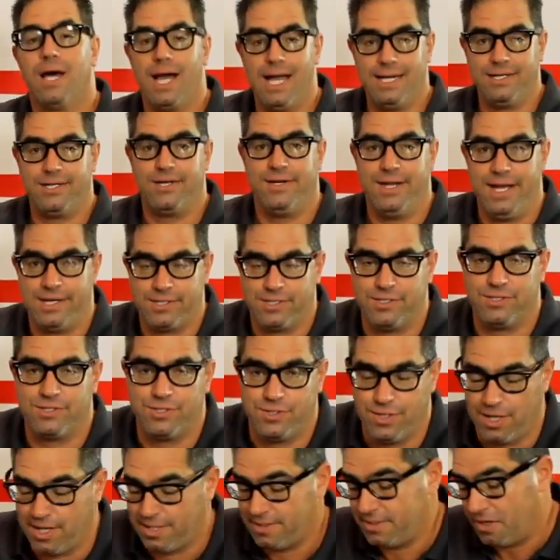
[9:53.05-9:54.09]
line connections
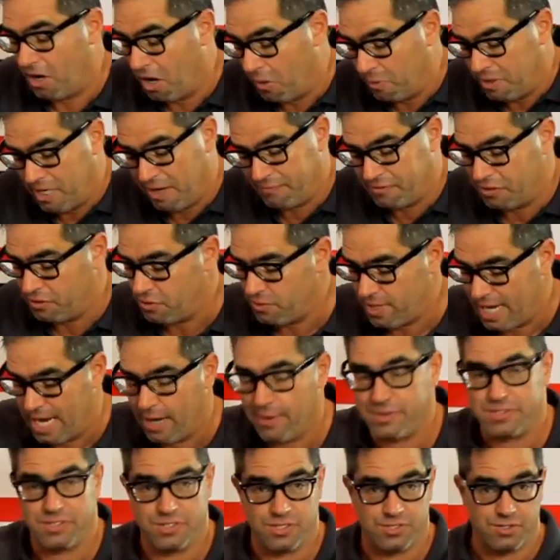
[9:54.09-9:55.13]
done, all we have to do
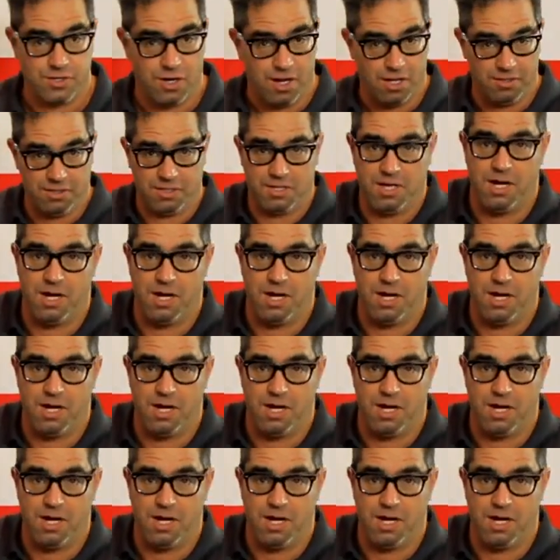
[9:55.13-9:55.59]
now is install the